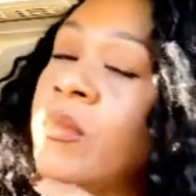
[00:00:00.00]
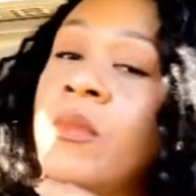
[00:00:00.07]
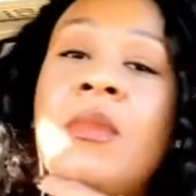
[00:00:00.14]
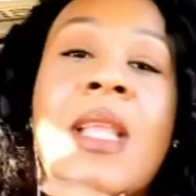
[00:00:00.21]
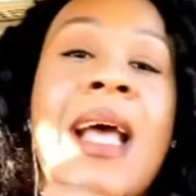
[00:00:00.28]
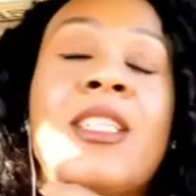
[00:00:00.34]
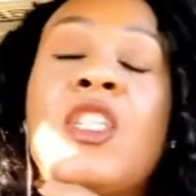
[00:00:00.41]

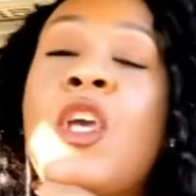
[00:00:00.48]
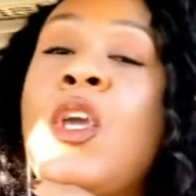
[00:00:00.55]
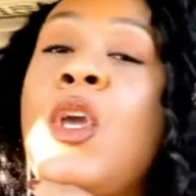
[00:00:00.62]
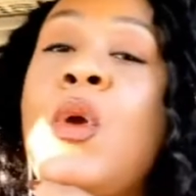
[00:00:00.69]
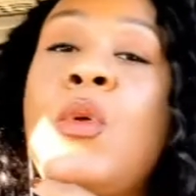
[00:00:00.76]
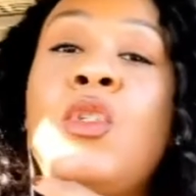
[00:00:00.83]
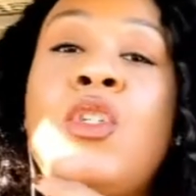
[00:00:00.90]
That's a
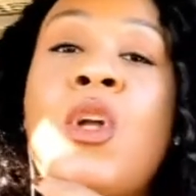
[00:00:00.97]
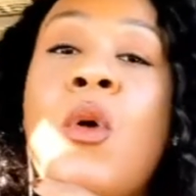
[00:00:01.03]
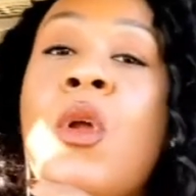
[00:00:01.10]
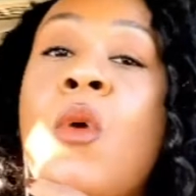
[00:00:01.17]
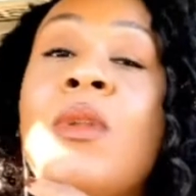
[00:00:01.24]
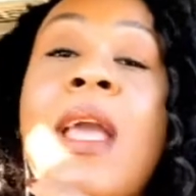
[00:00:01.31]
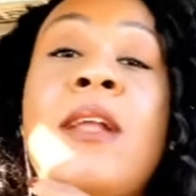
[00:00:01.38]
huge
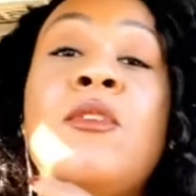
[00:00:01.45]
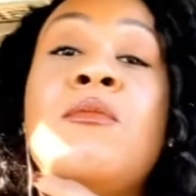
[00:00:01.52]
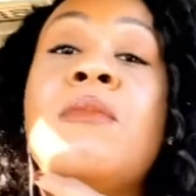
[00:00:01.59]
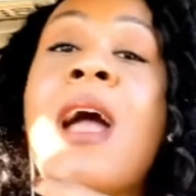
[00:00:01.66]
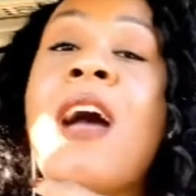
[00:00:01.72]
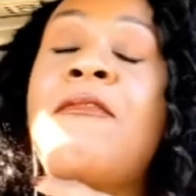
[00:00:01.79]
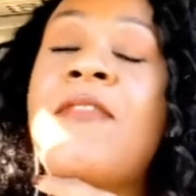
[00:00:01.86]
no-no. They do
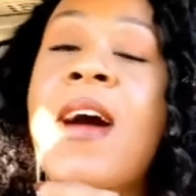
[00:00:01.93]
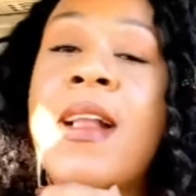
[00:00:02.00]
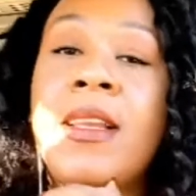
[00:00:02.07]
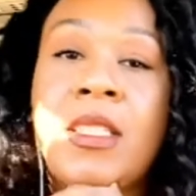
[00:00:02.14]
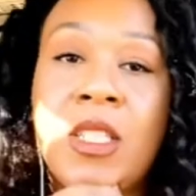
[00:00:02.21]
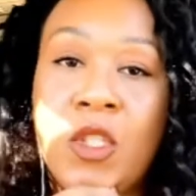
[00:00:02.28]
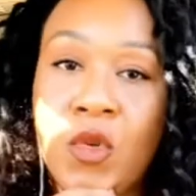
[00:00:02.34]
not find
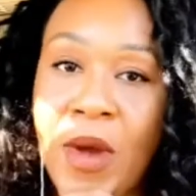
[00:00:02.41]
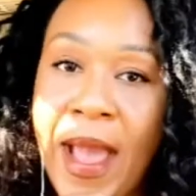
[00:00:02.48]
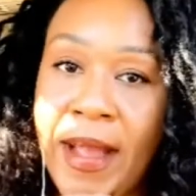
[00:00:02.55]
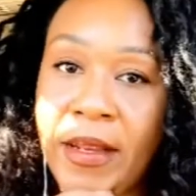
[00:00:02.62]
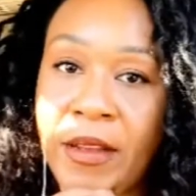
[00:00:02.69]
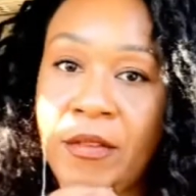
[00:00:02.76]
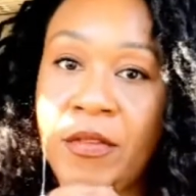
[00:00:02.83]
this
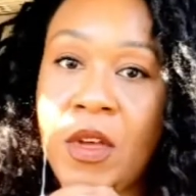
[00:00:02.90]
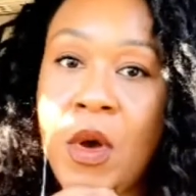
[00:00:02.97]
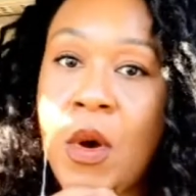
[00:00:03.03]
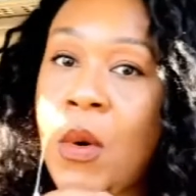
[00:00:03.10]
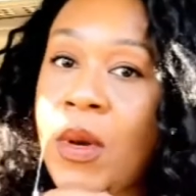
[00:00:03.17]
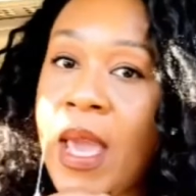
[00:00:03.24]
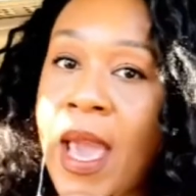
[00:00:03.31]
attractive,
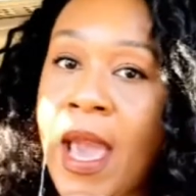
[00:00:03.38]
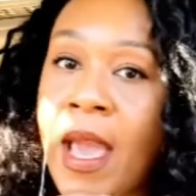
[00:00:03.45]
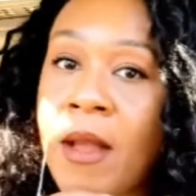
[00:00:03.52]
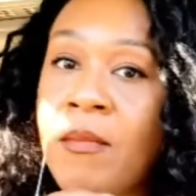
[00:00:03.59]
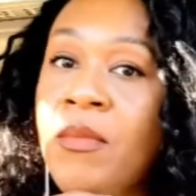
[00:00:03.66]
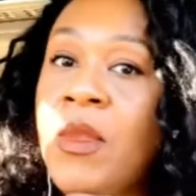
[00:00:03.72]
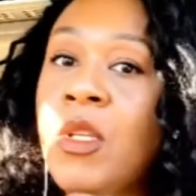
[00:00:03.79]
okay?